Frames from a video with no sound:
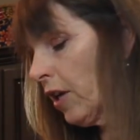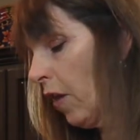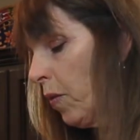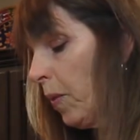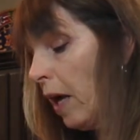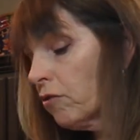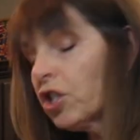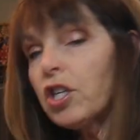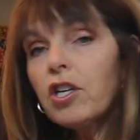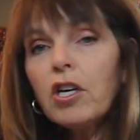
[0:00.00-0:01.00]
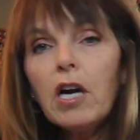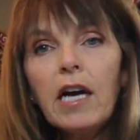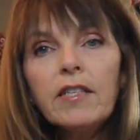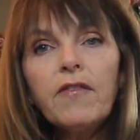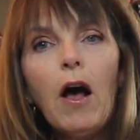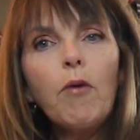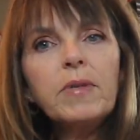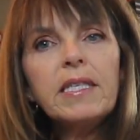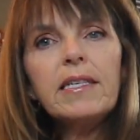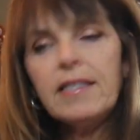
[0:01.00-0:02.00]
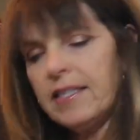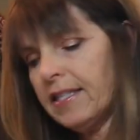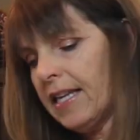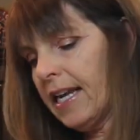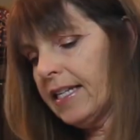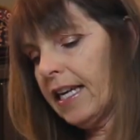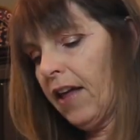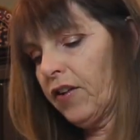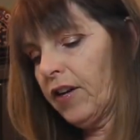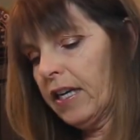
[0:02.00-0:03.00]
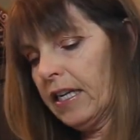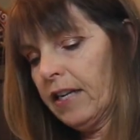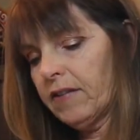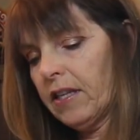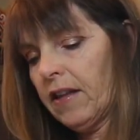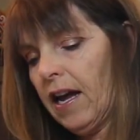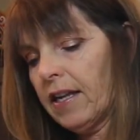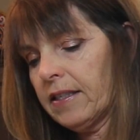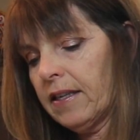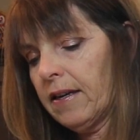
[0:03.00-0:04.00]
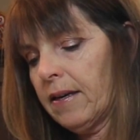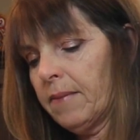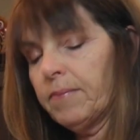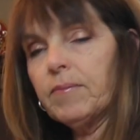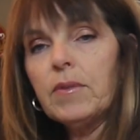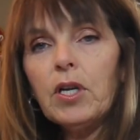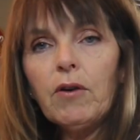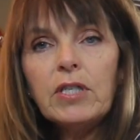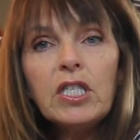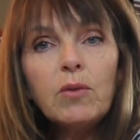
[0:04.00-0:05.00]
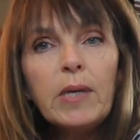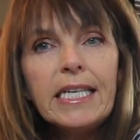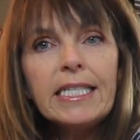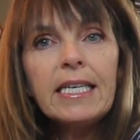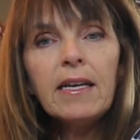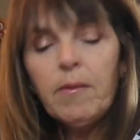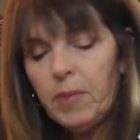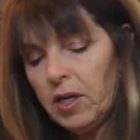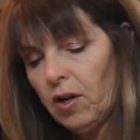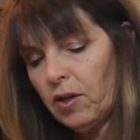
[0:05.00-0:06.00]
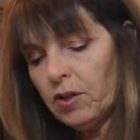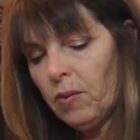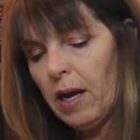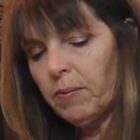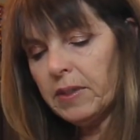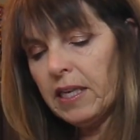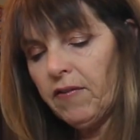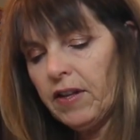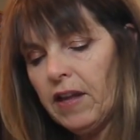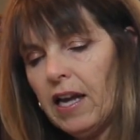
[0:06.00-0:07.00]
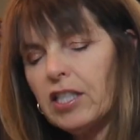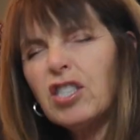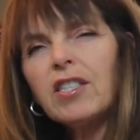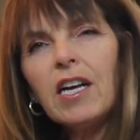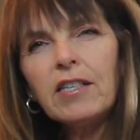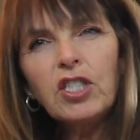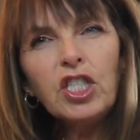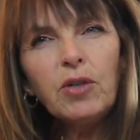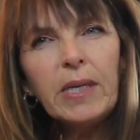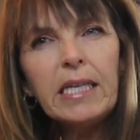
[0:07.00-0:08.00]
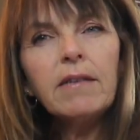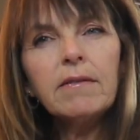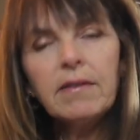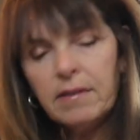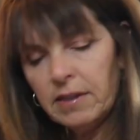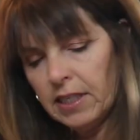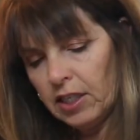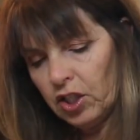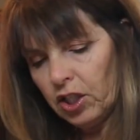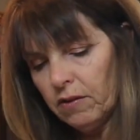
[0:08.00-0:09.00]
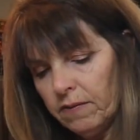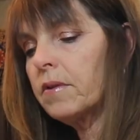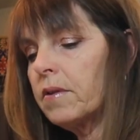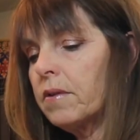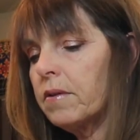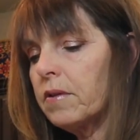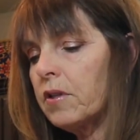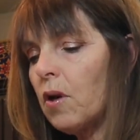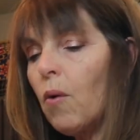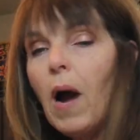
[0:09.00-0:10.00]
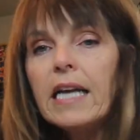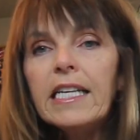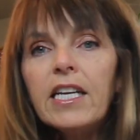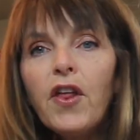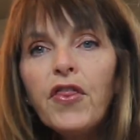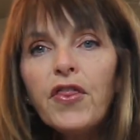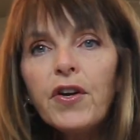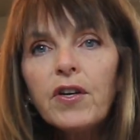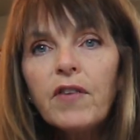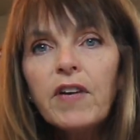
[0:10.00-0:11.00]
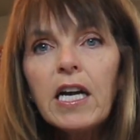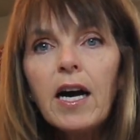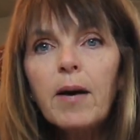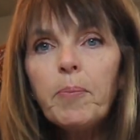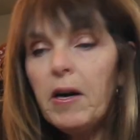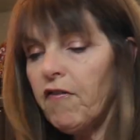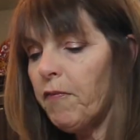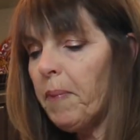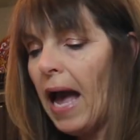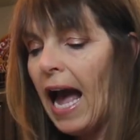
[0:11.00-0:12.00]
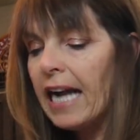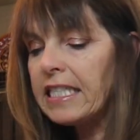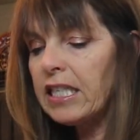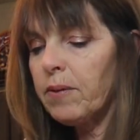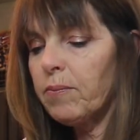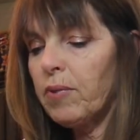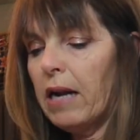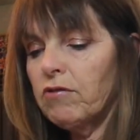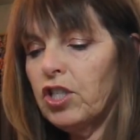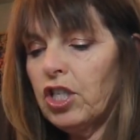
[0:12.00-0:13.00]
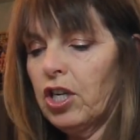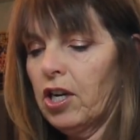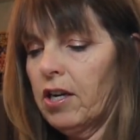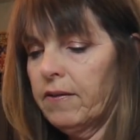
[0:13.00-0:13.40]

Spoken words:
Now the brown sugar kind of helps it stay together and it gives it that, it's sweet, but it also helps give it that kind of chewy texture. So I need 1/3 cup of packed brown sugar.